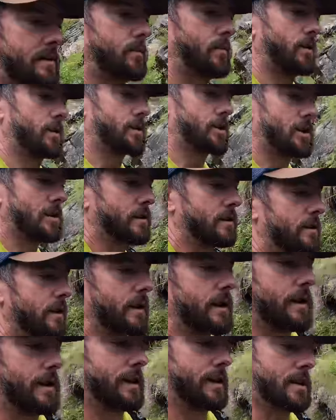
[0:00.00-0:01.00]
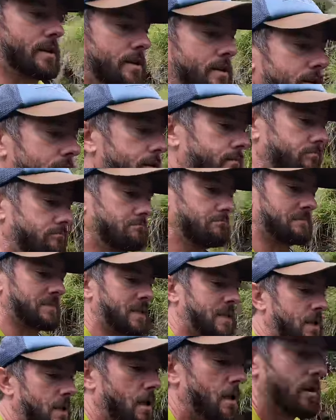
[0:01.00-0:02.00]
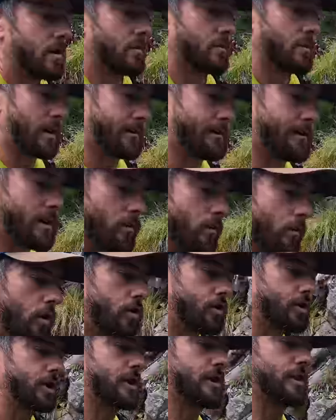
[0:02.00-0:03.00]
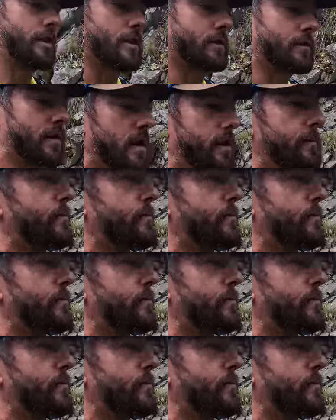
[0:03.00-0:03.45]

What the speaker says: watching whatever you're watching, Great